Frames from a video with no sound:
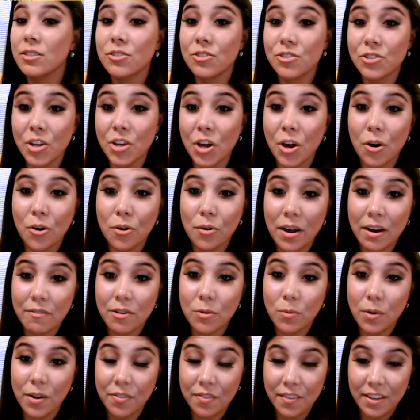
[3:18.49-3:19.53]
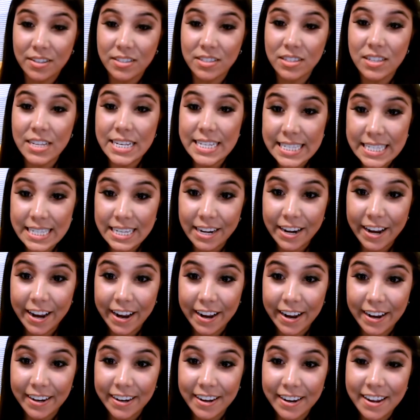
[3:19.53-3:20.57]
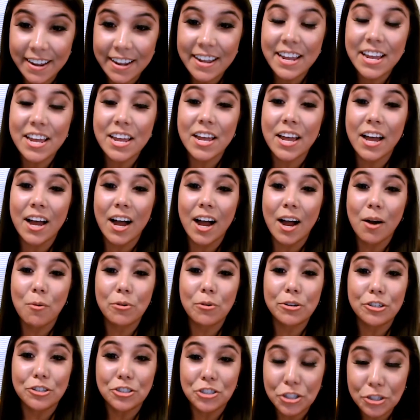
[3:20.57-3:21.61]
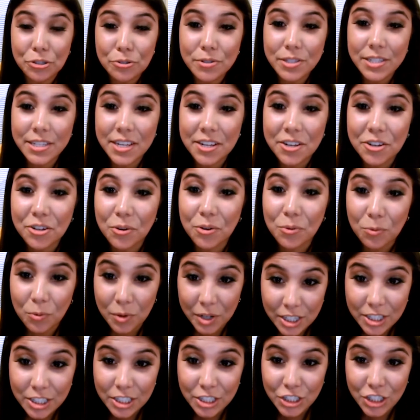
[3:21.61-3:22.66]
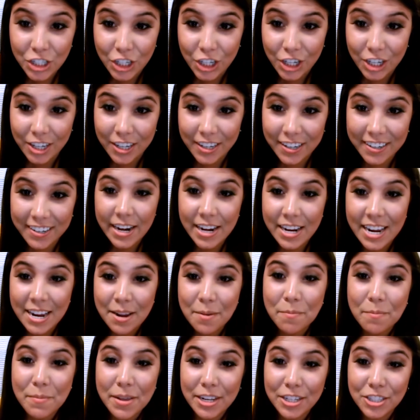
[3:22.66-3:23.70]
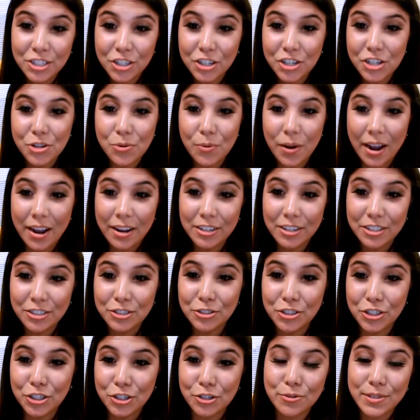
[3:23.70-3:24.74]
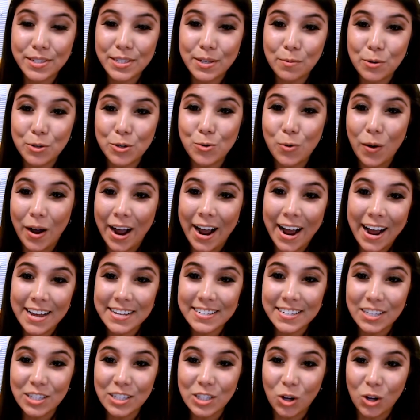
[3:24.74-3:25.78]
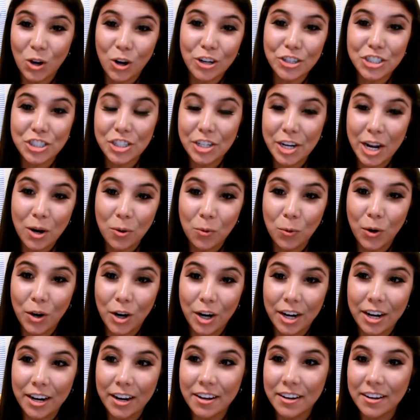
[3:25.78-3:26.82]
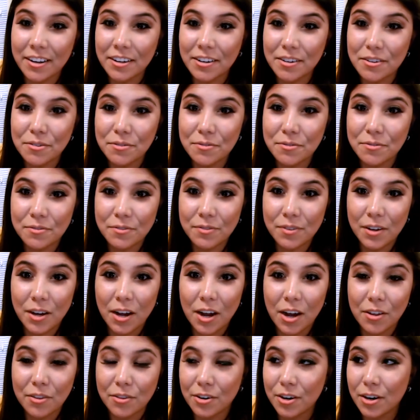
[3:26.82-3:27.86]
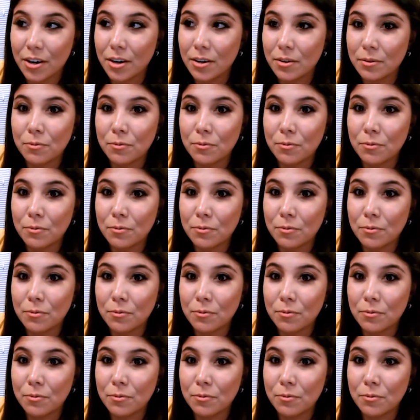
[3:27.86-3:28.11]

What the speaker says: So everyone that's listening, when you're choosing your realtor, make sure you choose someone who has a large network of other